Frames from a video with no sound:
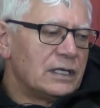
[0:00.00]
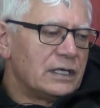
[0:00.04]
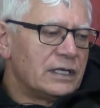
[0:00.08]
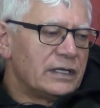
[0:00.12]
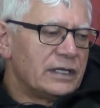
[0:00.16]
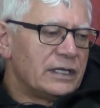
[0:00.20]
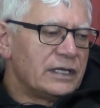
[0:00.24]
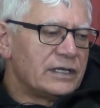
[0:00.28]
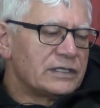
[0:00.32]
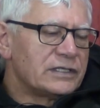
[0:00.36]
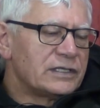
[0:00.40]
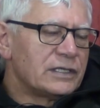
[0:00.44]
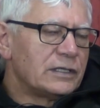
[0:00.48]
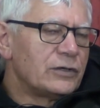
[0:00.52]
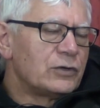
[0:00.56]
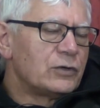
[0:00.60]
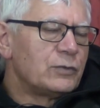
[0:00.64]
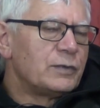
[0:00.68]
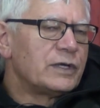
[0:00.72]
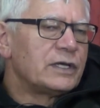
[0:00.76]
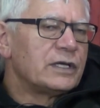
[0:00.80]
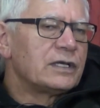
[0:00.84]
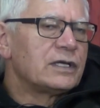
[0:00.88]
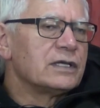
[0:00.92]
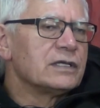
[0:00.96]
There's a little
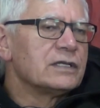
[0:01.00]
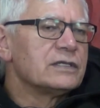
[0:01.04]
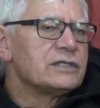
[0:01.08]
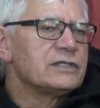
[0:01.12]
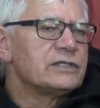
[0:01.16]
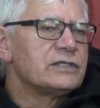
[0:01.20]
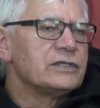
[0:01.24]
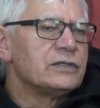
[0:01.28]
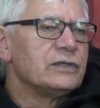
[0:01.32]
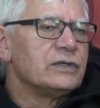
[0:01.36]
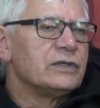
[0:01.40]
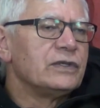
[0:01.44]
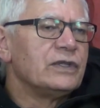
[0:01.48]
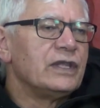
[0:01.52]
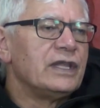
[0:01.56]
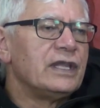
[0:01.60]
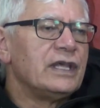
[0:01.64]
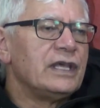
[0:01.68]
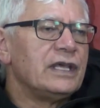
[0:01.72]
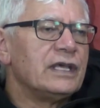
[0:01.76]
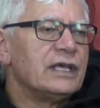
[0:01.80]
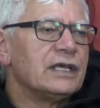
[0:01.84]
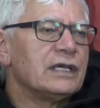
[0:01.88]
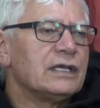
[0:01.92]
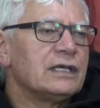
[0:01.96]
bit of concern
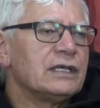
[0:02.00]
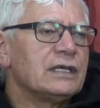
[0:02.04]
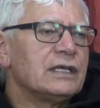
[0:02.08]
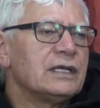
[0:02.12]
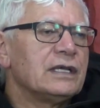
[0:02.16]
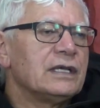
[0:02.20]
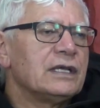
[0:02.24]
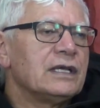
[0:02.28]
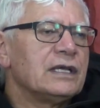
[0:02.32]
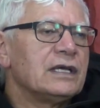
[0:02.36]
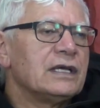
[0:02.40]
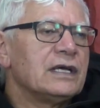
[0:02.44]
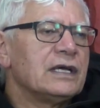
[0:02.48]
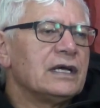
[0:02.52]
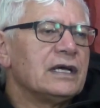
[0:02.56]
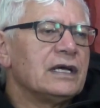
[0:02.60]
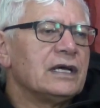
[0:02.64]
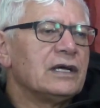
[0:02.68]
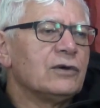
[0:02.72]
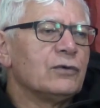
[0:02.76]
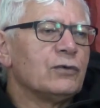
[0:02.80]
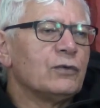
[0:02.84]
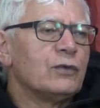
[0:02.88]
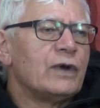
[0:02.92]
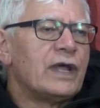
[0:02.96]
there
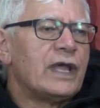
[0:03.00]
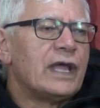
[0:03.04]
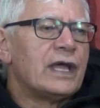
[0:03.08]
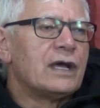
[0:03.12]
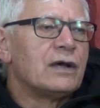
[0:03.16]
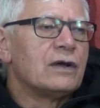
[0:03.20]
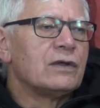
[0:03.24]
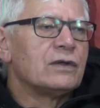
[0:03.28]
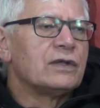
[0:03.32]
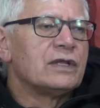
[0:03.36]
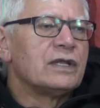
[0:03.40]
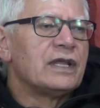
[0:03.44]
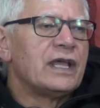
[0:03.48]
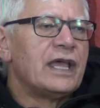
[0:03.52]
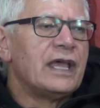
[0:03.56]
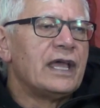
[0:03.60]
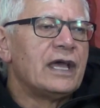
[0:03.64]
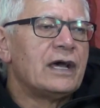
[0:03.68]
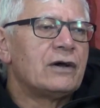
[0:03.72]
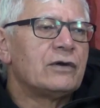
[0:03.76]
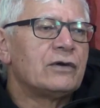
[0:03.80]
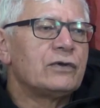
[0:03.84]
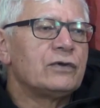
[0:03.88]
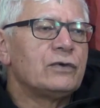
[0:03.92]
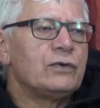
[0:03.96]
around
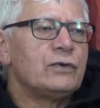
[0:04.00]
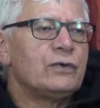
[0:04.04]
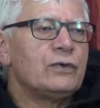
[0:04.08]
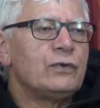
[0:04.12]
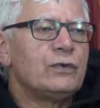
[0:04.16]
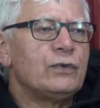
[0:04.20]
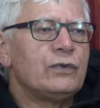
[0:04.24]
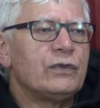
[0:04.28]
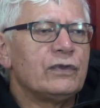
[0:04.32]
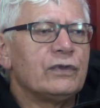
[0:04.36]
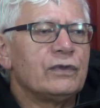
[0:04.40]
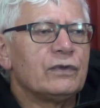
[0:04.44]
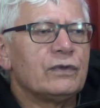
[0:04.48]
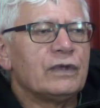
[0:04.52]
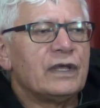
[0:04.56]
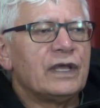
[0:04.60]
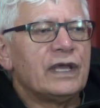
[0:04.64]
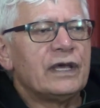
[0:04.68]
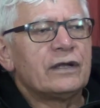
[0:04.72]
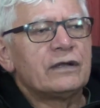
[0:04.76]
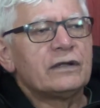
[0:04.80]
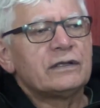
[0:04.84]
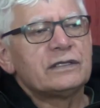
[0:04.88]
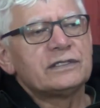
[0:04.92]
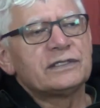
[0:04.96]
how does
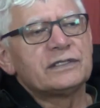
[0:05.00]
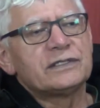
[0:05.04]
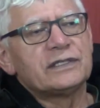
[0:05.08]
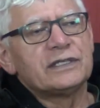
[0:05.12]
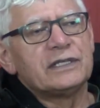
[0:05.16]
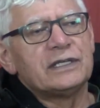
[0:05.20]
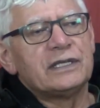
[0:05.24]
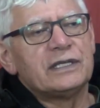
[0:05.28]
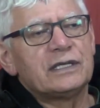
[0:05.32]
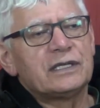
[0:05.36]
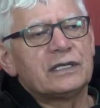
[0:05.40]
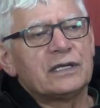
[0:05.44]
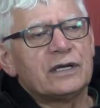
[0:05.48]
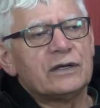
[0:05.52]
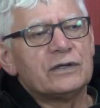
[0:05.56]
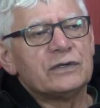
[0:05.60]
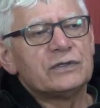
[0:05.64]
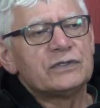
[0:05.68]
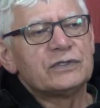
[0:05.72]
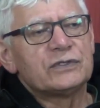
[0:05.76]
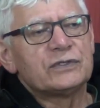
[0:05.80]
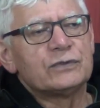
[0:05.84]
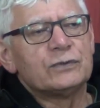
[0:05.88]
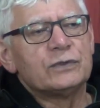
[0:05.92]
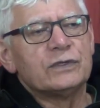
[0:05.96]
the
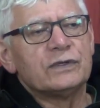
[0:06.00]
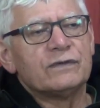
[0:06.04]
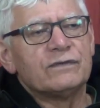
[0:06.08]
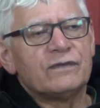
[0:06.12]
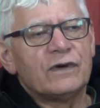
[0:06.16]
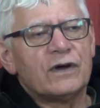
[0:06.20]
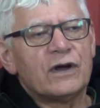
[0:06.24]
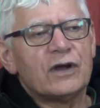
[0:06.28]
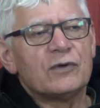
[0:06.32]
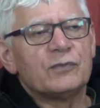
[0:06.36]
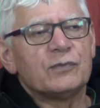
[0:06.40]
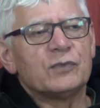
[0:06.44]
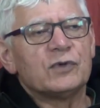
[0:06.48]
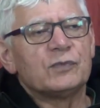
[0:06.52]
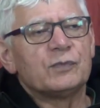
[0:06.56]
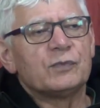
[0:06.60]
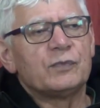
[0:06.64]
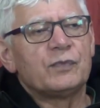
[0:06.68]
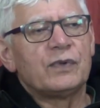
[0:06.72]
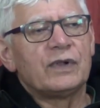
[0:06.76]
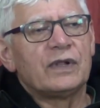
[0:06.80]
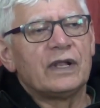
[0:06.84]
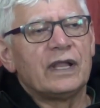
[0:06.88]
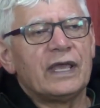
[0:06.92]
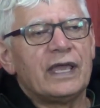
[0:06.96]
coastal
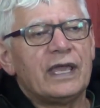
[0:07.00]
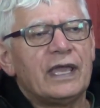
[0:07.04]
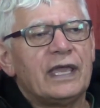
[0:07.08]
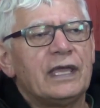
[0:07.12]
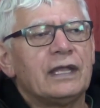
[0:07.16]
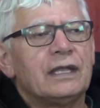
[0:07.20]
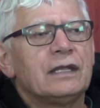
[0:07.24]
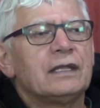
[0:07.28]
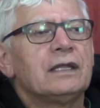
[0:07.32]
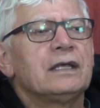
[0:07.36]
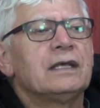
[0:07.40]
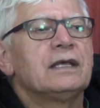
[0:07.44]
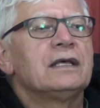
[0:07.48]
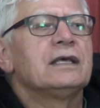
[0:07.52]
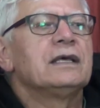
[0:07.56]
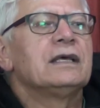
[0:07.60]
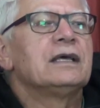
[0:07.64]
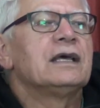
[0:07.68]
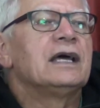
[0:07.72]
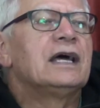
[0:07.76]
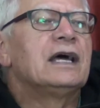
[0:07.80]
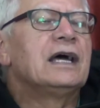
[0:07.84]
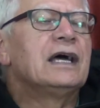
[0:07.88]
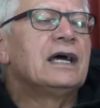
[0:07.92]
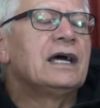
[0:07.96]
environment plan,
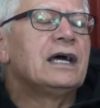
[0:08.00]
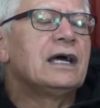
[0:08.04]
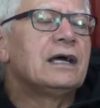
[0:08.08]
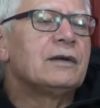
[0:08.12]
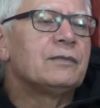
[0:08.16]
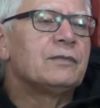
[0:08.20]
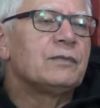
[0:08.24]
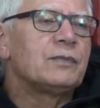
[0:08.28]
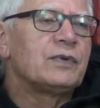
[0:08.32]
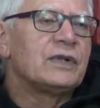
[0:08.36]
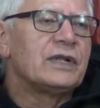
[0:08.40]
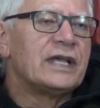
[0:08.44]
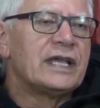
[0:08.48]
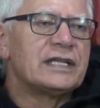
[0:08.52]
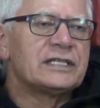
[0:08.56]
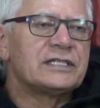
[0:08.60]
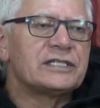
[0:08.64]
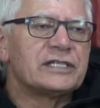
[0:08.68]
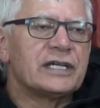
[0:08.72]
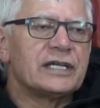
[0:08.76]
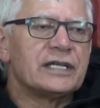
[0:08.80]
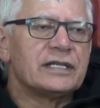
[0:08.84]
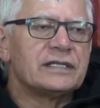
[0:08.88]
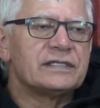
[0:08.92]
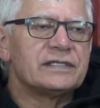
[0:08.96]
Plan
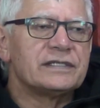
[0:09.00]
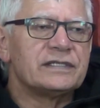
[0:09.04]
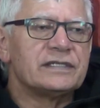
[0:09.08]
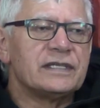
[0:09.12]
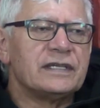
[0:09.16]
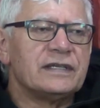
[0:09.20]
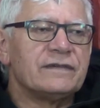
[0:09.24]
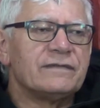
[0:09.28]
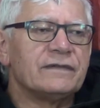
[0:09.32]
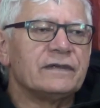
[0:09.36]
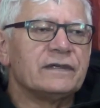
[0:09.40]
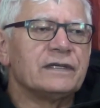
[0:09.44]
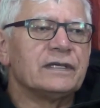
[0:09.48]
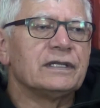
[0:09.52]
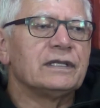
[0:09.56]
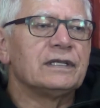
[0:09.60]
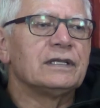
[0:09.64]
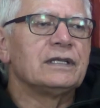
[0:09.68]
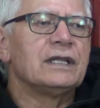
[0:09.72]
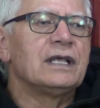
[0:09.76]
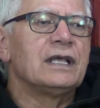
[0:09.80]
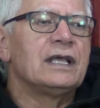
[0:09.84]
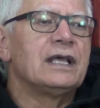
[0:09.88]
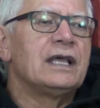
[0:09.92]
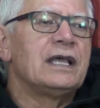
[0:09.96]
Change
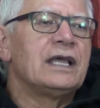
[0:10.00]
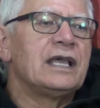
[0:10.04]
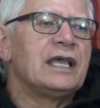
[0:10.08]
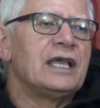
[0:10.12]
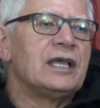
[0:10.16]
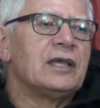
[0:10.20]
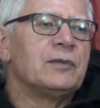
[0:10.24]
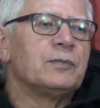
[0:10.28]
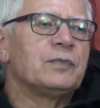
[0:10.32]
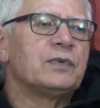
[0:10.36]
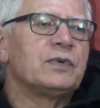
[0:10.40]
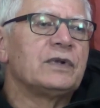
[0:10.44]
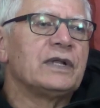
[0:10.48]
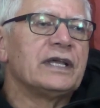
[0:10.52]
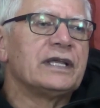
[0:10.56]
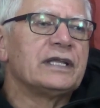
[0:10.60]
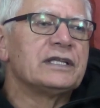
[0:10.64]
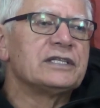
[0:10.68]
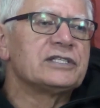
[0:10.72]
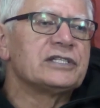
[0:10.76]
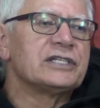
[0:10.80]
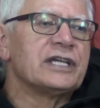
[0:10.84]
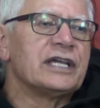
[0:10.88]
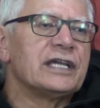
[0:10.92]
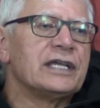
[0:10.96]
7 and
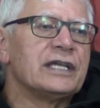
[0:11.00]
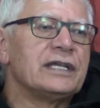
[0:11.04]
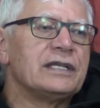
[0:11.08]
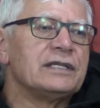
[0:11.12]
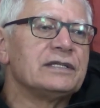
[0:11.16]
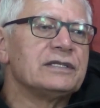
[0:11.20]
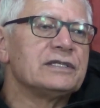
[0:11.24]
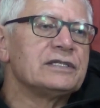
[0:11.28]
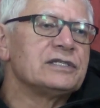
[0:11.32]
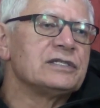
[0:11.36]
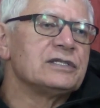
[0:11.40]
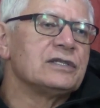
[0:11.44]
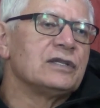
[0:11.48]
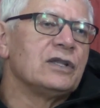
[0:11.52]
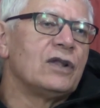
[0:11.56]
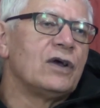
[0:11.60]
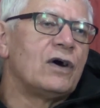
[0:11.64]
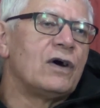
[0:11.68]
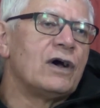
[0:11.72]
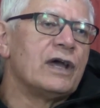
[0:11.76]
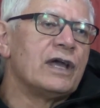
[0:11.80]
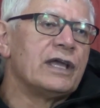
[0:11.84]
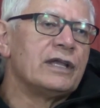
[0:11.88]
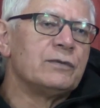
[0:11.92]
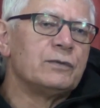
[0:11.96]
Plan Change
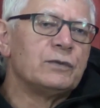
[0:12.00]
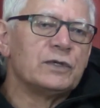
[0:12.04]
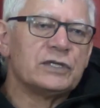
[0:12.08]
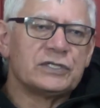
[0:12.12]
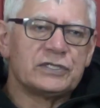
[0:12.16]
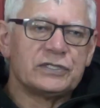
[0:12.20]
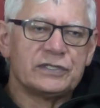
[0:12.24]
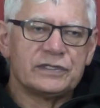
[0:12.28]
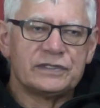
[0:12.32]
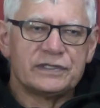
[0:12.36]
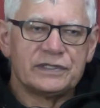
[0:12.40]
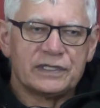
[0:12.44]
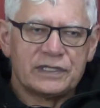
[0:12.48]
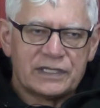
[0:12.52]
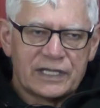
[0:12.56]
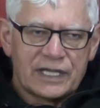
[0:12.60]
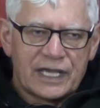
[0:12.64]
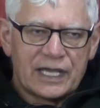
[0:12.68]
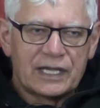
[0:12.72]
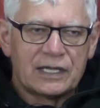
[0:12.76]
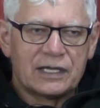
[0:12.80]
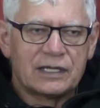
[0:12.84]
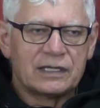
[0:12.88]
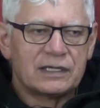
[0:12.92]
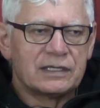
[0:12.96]
9, which is a
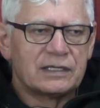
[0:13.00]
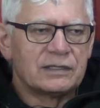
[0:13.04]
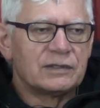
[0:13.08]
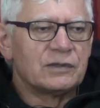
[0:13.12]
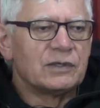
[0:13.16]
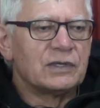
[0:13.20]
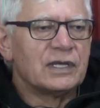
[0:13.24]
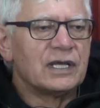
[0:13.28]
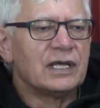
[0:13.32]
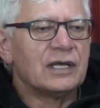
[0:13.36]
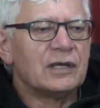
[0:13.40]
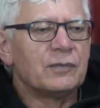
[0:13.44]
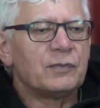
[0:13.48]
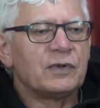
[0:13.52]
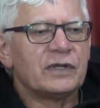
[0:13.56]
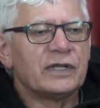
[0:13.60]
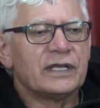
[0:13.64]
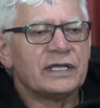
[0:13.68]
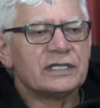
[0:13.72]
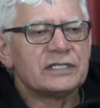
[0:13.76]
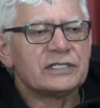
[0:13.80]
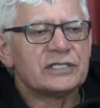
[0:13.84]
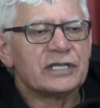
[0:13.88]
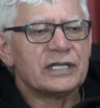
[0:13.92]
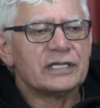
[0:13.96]
tank
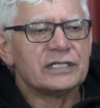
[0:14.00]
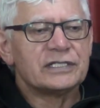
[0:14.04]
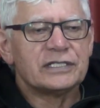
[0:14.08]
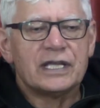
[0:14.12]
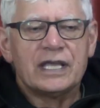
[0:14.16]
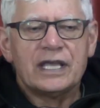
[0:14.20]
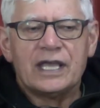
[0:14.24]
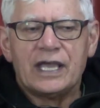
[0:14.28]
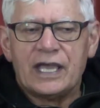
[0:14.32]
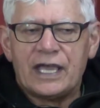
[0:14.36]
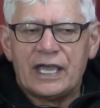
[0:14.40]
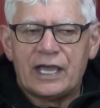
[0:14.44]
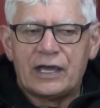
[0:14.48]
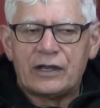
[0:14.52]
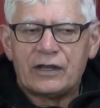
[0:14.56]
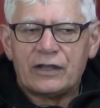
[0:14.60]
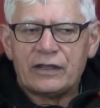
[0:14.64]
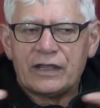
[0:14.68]
plan change, how do